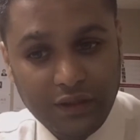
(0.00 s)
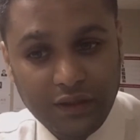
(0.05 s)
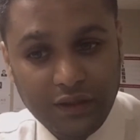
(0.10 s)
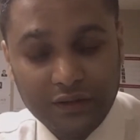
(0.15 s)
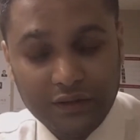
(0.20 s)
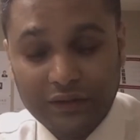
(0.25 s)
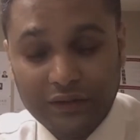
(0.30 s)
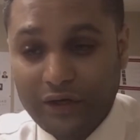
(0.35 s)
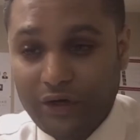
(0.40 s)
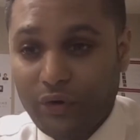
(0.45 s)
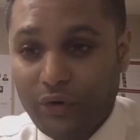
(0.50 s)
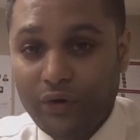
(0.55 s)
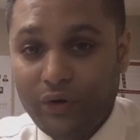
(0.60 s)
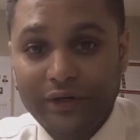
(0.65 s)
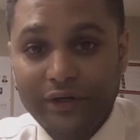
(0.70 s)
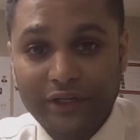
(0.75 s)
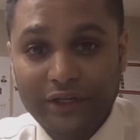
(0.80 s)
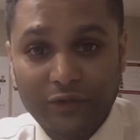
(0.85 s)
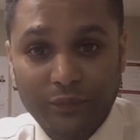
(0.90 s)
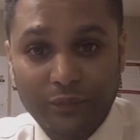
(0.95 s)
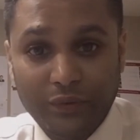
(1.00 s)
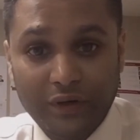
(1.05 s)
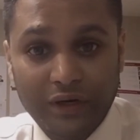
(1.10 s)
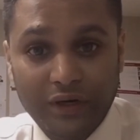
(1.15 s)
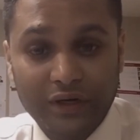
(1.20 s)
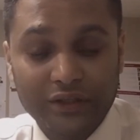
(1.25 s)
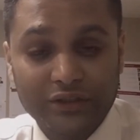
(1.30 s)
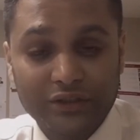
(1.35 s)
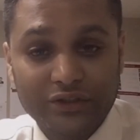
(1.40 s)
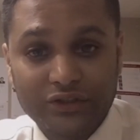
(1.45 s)
the quarantine
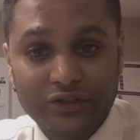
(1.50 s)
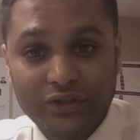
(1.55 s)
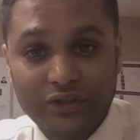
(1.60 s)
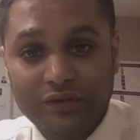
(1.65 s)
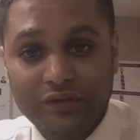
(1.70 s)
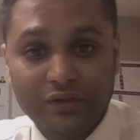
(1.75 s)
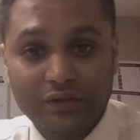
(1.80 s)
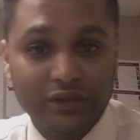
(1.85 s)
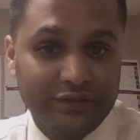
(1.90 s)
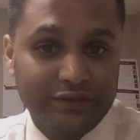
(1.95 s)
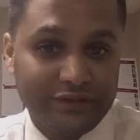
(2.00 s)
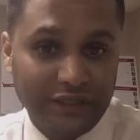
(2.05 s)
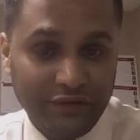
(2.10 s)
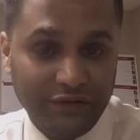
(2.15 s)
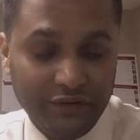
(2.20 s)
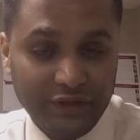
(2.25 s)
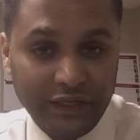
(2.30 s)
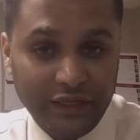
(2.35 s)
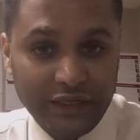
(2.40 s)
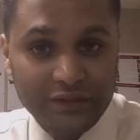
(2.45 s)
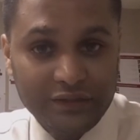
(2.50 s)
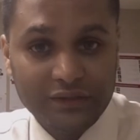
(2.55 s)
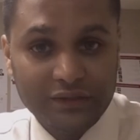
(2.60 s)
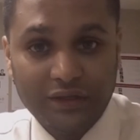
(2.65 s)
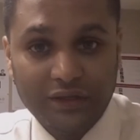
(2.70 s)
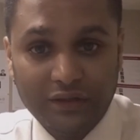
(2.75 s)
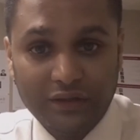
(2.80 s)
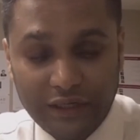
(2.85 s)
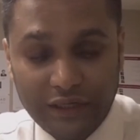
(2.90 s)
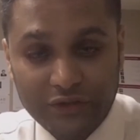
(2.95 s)
period is still 7 days,
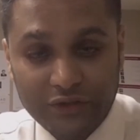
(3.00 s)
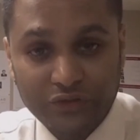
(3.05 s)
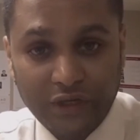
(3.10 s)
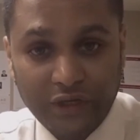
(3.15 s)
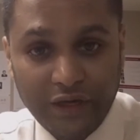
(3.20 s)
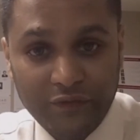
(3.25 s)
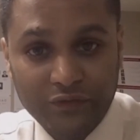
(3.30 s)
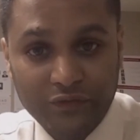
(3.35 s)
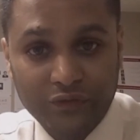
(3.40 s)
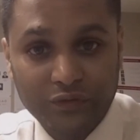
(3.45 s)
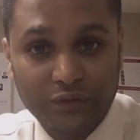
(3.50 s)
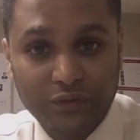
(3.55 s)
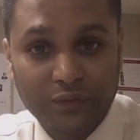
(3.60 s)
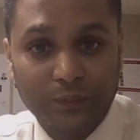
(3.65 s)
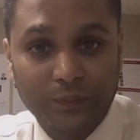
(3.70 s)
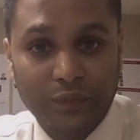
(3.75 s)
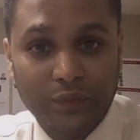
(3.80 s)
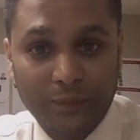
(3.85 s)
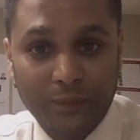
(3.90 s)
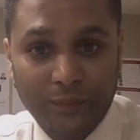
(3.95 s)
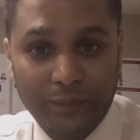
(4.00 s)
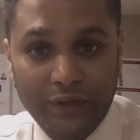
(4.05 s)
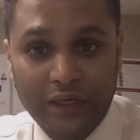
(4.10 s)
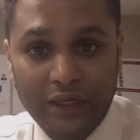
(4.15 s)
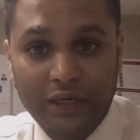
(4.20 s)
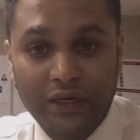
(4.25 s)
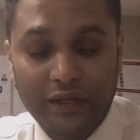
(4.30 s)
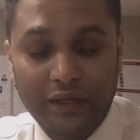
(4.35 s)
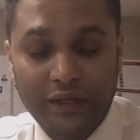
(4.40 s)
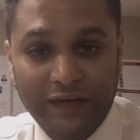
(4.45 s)
that you have to
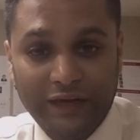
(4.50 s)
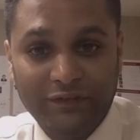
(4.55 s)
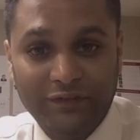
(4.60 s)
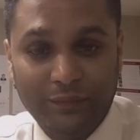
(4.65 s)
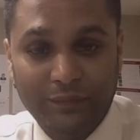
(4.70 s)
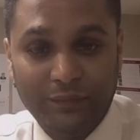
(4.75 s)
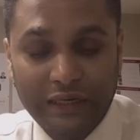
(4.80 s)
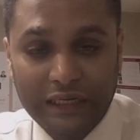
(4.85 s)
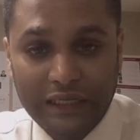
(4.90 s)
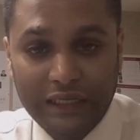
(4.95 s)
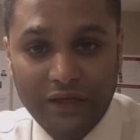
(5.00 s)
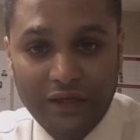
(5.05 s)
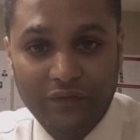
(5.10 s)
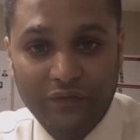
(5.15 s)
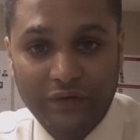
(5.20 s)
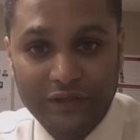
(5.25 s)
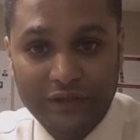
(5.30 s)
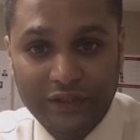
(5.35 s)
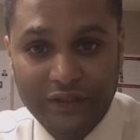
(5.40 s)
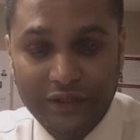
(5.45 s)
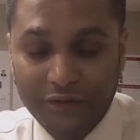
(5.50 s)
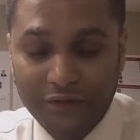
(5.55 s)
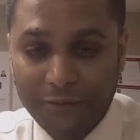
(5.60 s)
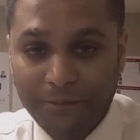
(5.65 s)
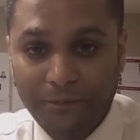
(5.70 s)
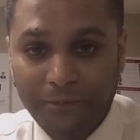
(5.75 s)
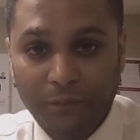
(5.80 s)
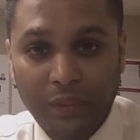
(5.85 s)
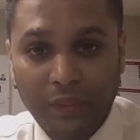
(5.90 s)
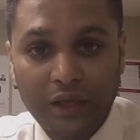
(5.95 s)
prepare enough money with you.
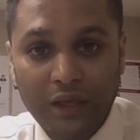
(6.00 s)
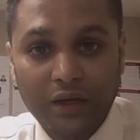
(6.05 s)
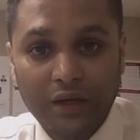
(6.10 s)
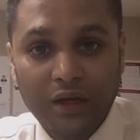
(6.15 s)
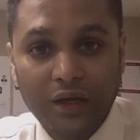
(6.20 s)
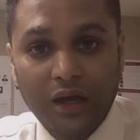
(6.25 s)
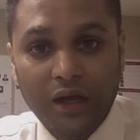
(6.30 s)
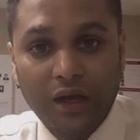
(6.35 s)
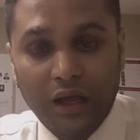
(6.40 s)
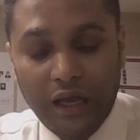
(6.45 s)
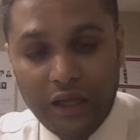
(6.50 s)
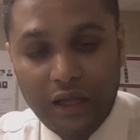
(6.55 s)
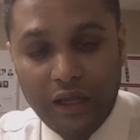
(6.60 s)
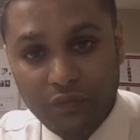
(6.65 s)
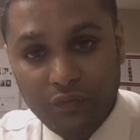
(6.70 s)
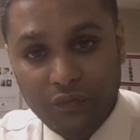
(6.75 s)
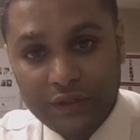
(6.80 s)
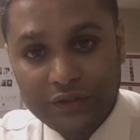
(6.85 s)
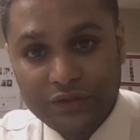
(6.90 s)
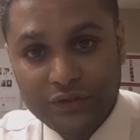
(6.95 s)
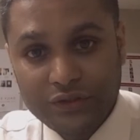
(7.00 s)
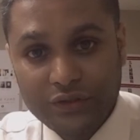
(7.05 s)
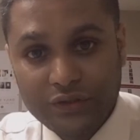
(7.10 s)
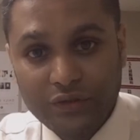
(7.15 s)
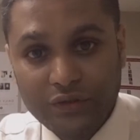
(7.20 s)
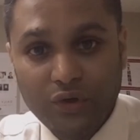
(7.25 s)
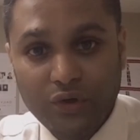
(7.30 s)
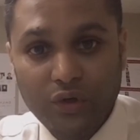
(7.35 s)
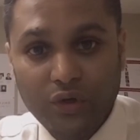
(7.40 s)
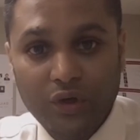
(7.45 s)
And once
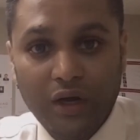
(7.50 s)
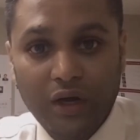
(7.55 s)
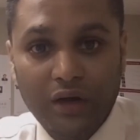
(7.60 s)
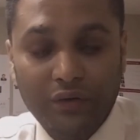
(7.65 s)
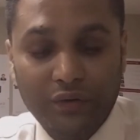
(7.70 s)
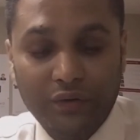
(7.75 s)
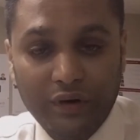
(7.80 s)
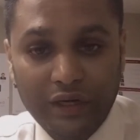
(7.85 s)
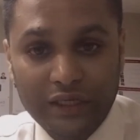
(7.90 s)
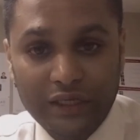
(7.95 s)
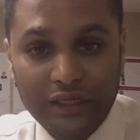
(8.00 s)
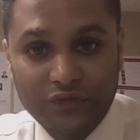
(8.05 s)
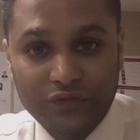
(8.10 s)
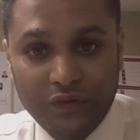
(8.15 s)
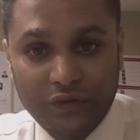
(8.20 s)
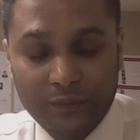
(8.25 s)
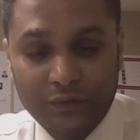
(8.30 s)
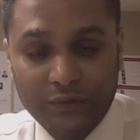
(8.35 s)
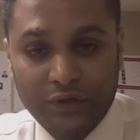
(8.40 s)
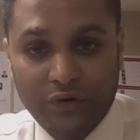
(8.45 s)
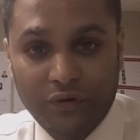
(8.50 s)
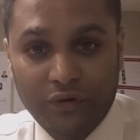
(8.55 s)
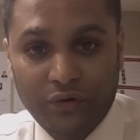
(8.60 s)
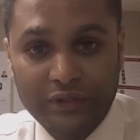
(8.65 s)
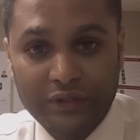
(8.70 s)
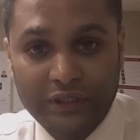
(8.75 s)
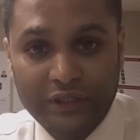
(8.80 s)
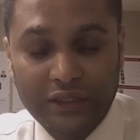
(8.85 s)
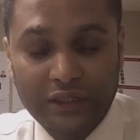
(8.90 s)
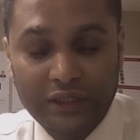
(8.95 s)
you release from the
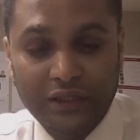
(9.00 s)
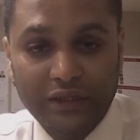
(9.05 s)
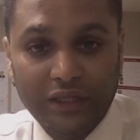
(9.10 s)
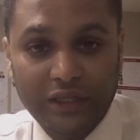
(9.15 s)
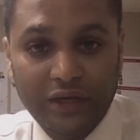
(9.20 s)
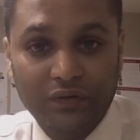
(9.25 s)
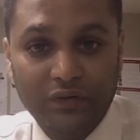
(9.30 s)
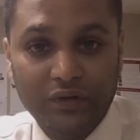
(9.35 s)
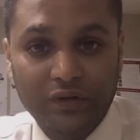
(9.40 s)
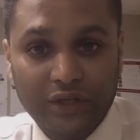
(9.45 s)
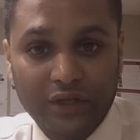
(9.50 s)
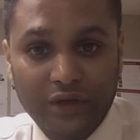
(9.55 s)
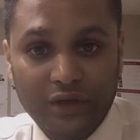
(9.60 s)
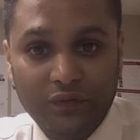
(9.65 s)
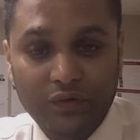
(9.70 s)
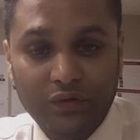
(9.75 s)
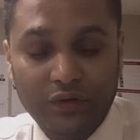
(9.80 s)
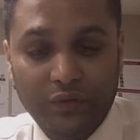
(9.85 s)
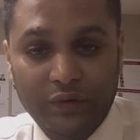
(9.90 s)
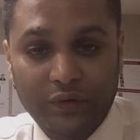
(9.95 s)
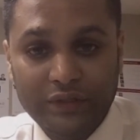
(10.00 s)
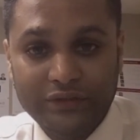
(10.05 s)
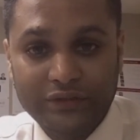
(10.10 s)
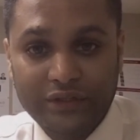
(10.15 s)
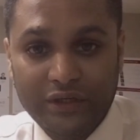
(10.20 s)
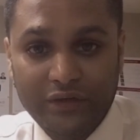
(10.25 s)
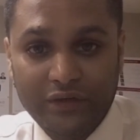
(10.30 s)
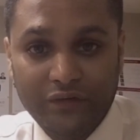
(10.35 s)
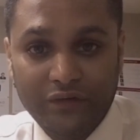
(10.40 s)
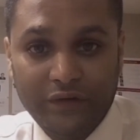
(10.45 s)
quarantine, they will give you the one
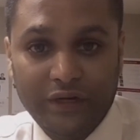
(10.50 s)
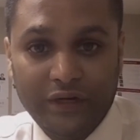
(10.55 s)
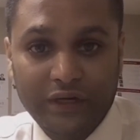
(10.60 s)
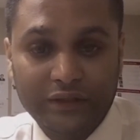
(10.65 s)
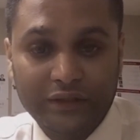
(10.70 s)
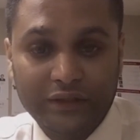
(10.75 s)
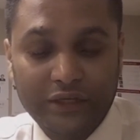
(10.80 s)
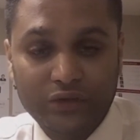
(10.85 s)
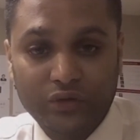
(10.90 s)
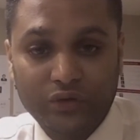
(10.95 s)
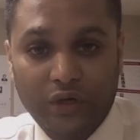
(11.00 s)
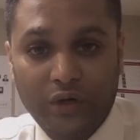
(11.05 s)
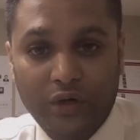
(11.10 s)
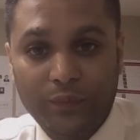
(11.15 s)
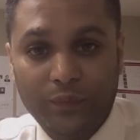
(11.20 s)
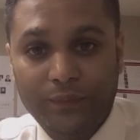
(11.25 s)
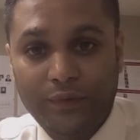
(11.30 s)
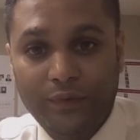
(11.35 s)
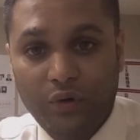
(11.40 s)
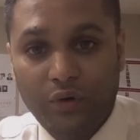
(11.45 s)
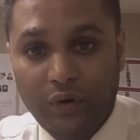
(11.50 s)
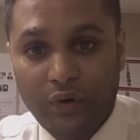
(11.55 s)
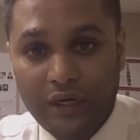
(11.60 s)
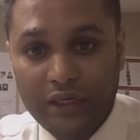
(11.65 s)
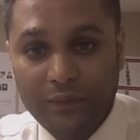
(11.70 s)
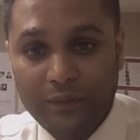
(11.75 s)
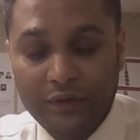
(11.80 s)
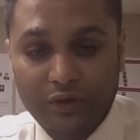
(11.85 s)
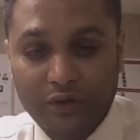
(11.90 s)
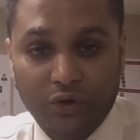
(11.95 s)
certificate that you have
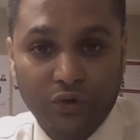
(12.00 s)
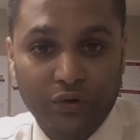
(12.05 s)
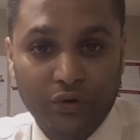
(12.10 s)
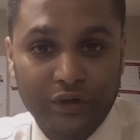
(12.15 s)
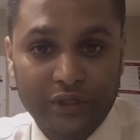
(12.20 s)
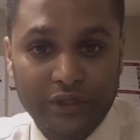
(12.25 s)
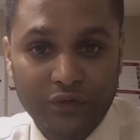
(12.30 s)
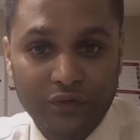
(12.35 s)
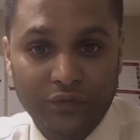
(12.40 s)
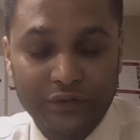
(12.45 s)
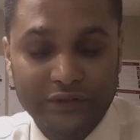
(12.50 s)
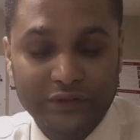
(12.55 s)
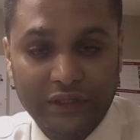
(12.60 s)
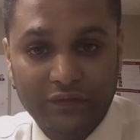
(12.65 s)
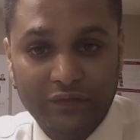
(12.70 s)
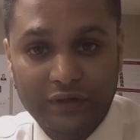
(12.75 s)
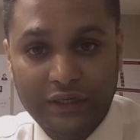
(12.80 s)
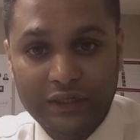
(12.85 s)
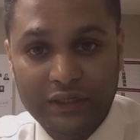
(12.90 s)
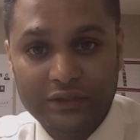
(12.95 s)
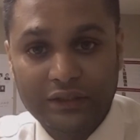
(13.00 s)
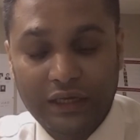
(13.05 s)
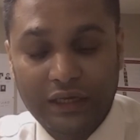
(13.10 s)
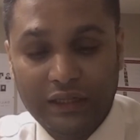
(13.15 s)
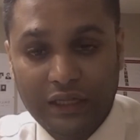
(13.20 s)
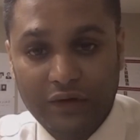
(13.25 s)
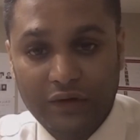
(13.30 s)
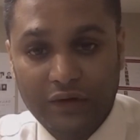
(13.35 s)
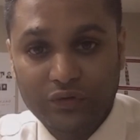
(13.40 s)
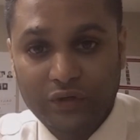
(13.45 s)
already been quarantined for 7 days,
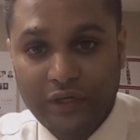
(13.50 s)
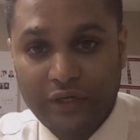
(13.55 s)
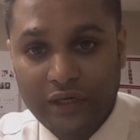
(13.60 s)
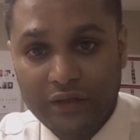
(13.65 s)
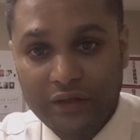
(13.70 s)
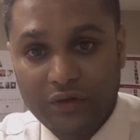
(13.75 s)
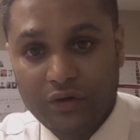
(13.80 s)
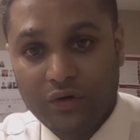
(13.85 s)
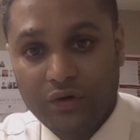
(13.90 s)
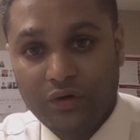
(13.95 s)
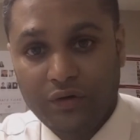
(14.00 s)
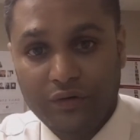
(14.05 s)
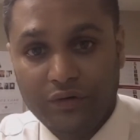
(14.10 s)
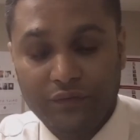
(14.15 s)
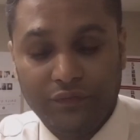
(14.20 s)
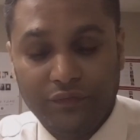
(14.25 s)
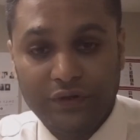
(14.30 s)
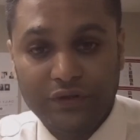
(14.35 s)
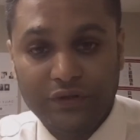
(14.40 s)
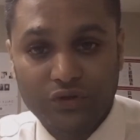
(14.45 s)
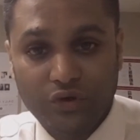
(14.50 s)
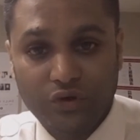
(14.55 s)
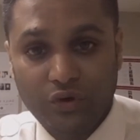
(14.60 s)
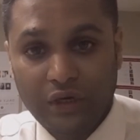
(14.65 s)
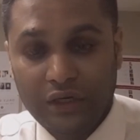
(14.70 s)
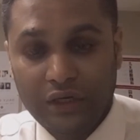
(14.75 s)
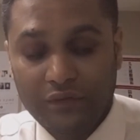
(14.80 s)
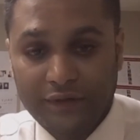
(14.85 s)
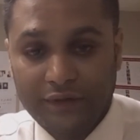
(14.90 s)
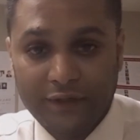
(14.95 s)
and now you can go free to go
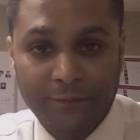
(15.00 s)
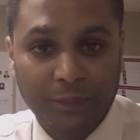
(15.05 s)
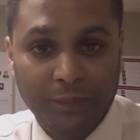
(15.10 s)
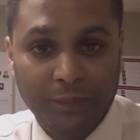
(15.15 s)
anywhere,